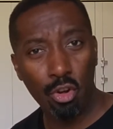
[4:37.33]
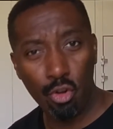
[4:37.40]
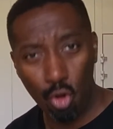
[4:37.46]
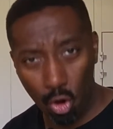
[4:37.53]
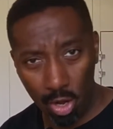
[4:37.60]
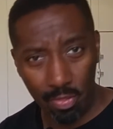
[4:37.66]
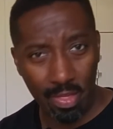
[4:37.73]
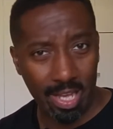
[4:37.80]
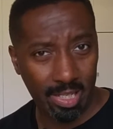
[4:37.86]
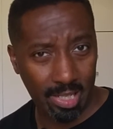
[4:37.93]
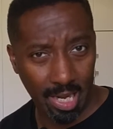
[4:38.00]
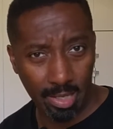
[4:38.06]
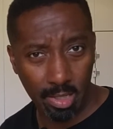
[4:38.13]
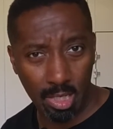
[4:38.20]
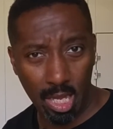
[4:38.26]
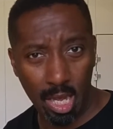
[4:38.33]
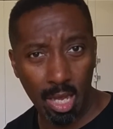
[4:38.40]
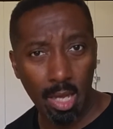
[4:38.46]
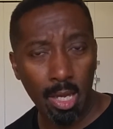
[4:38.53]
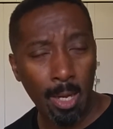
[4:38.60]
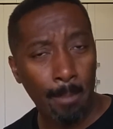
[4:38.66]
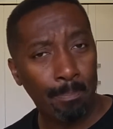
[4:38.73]
not in their center,
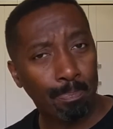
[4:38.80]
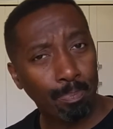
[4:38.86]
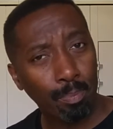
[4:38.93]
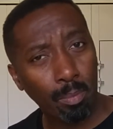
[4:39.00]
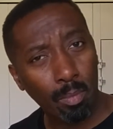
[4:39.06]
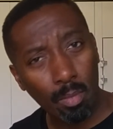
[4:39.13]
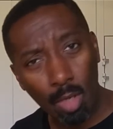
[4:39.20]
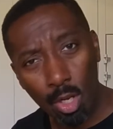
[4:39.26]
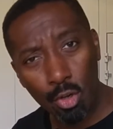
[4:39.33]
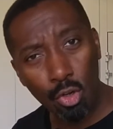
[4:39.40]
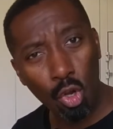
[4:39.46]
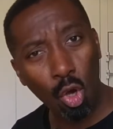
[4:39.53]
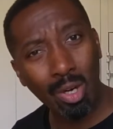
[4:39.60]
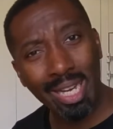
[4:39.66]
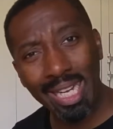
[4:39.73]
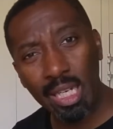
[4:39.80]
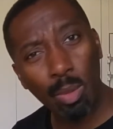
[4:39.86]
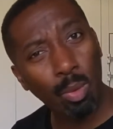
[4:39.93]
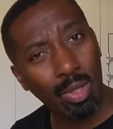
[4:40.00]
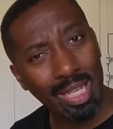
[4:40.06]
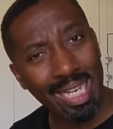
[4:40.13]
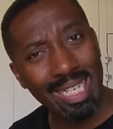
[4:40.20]
not getting
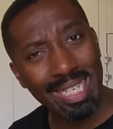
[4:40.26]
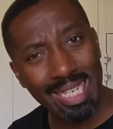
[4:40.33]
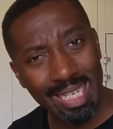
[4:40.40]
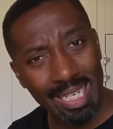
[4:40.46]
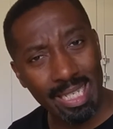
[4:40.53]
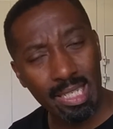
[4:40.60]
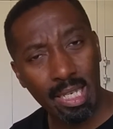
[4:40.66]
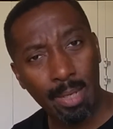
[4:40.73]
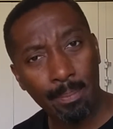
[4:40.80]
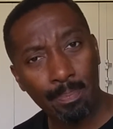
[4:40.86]
what they need.